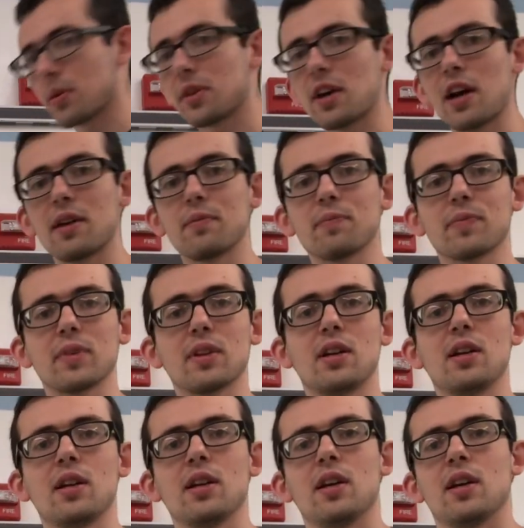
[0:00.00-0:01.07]
with that
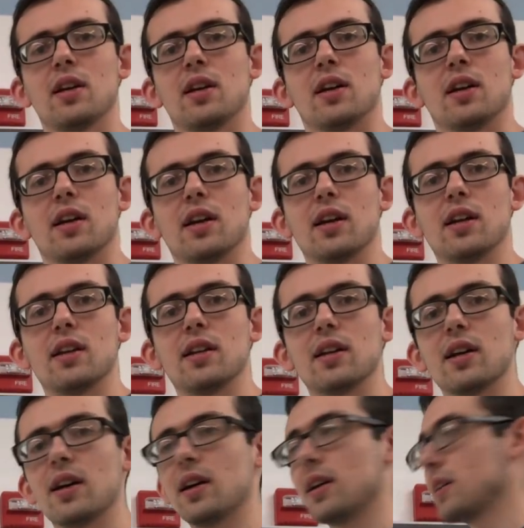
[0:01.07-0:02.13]
and
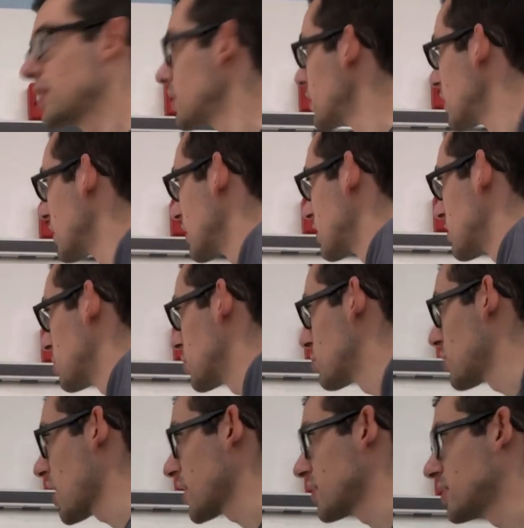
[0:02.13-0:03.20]
get some good
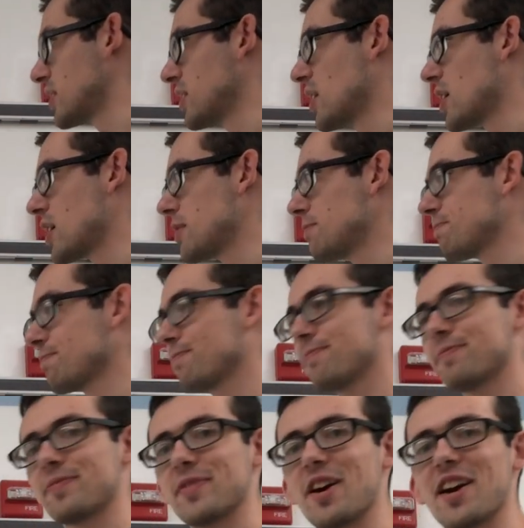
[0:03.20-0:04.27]
practice in on it.
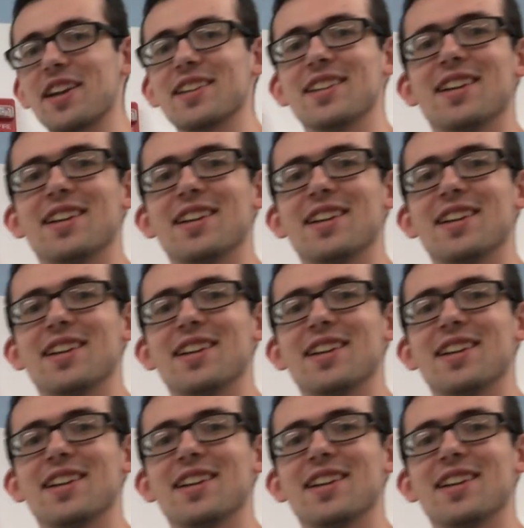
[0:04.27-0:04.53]
All right,